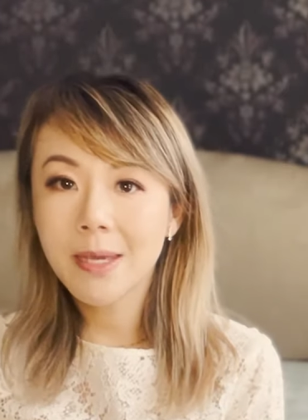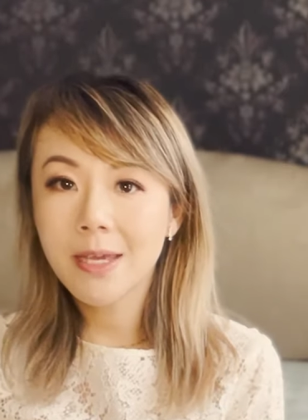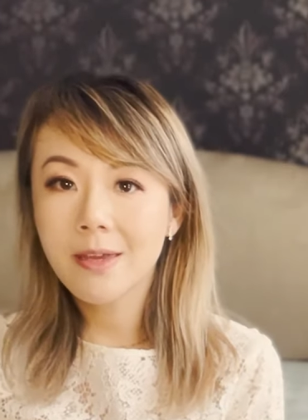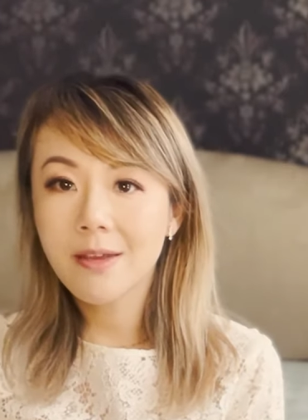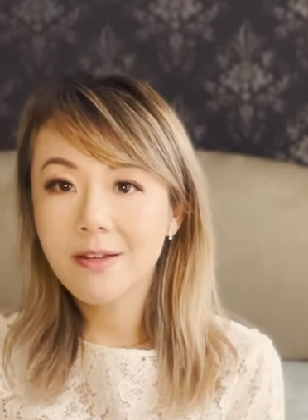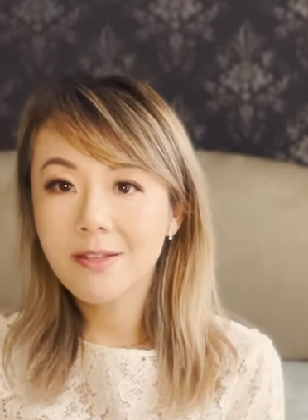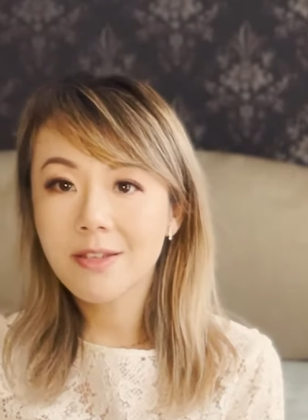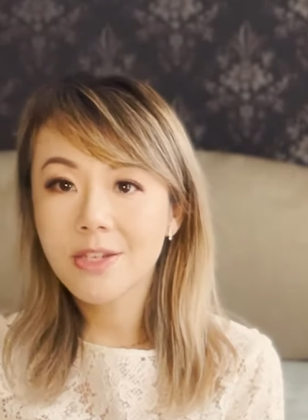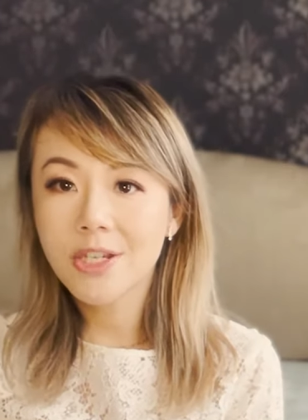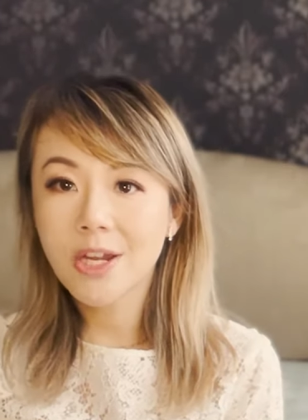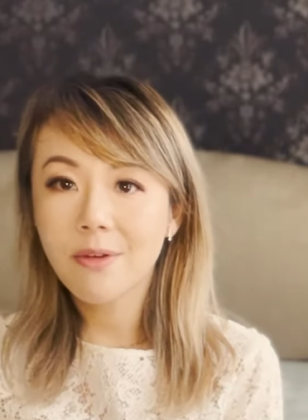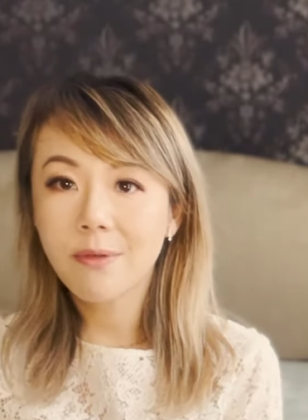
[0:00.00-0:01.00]
be here to
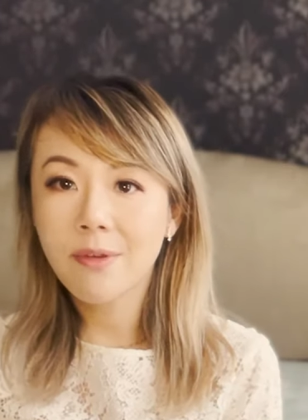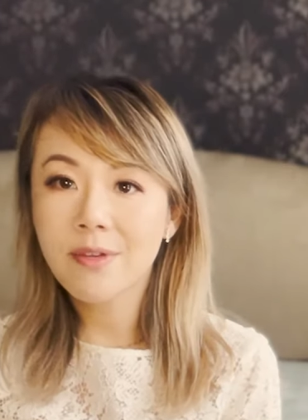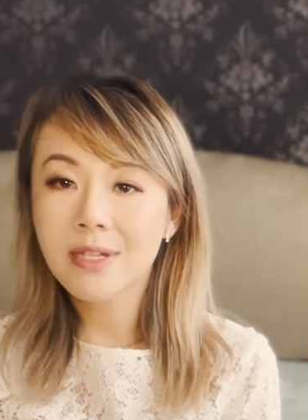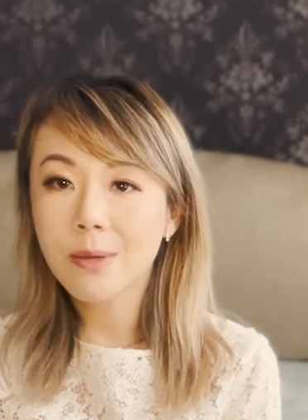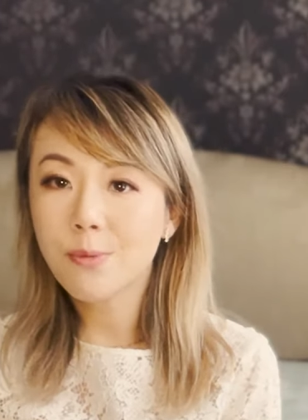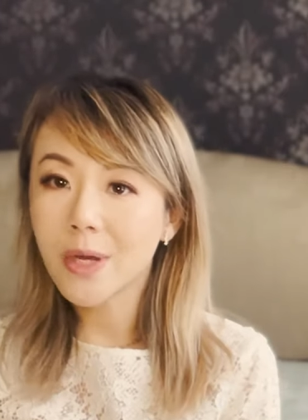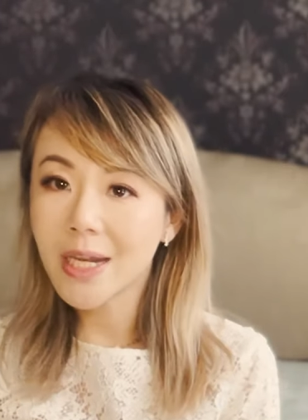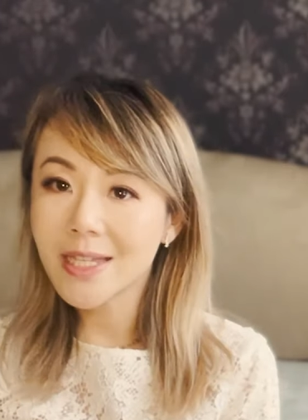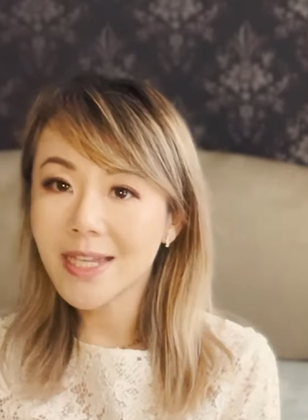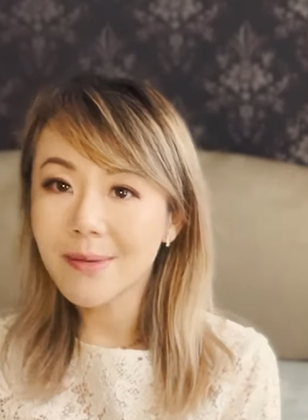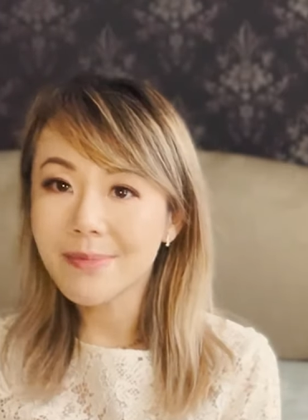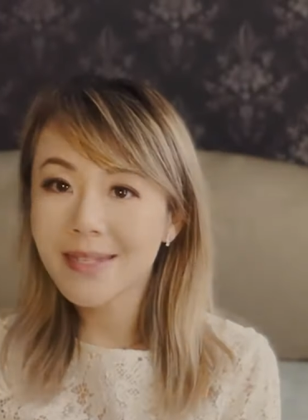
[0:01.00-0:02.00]
share with you some wedding
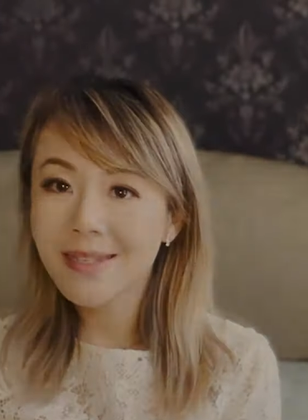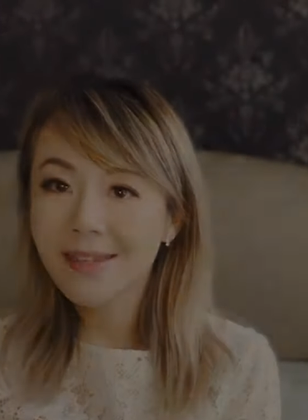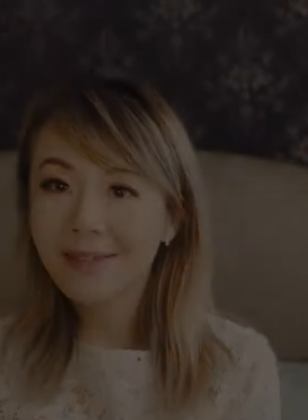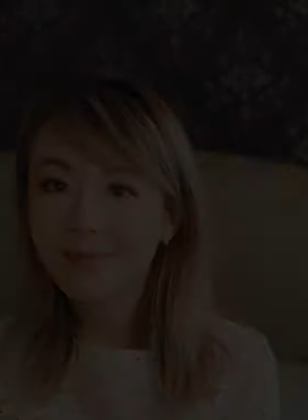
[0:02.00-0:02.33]
tips.